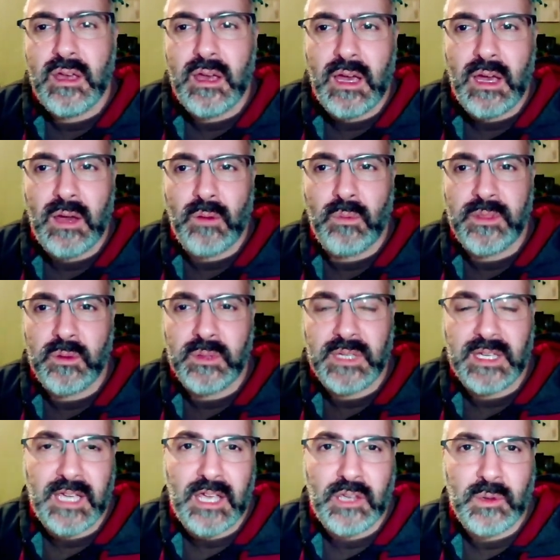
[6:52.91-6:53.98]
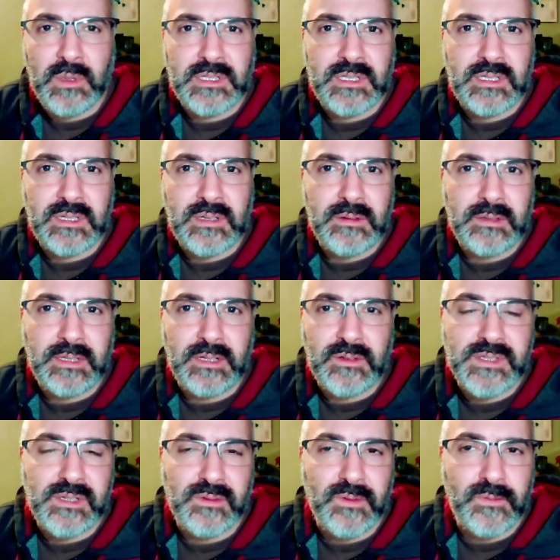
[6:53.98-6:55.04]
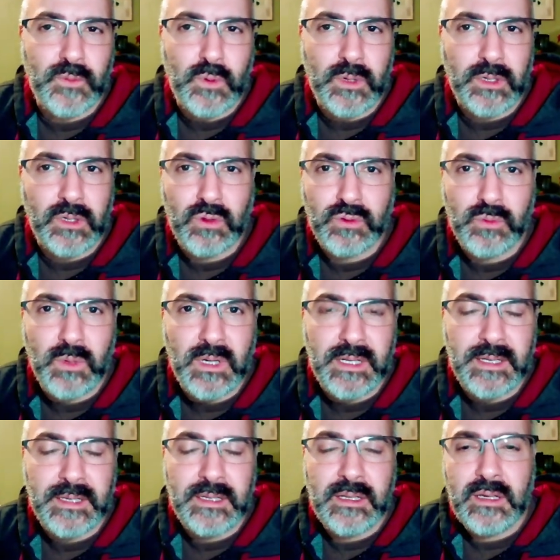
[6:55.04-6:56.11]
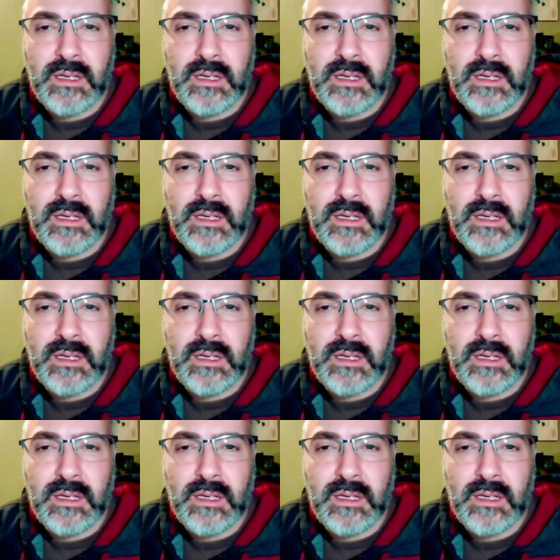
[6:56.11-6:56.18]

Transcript: uh, whether we can get you into you know silver four, gold one.